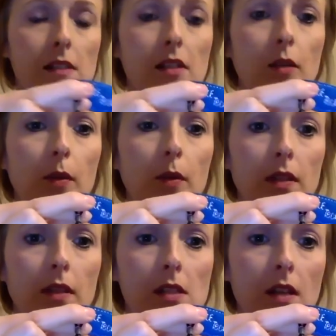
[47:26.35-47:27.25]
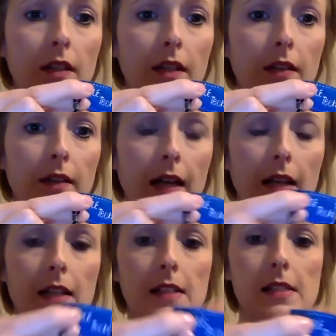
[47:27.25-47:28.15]
So you put these on the hearing
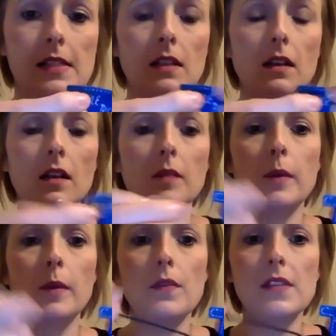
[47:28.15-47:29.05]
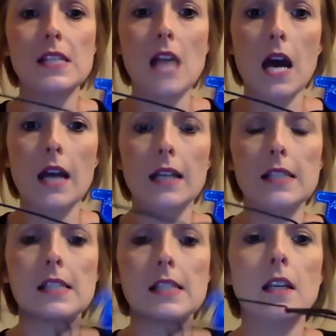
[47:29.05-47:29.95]
aids on both
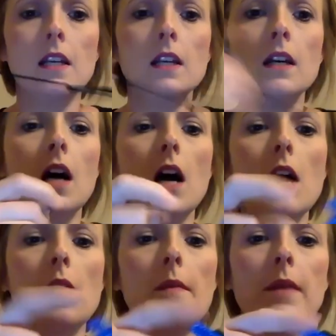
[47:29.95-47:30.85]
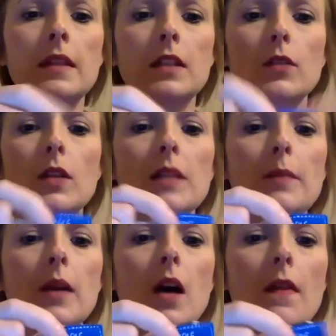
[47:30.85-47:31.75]
sides, and then you clip
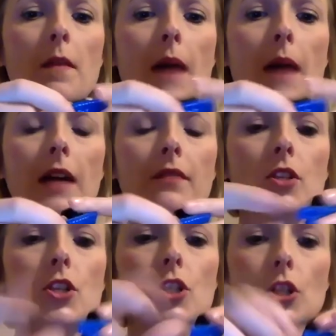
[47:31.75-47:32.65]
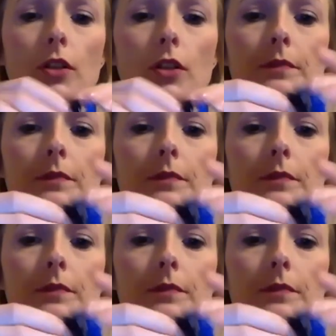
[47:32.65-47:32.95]
it on the back of your shirt.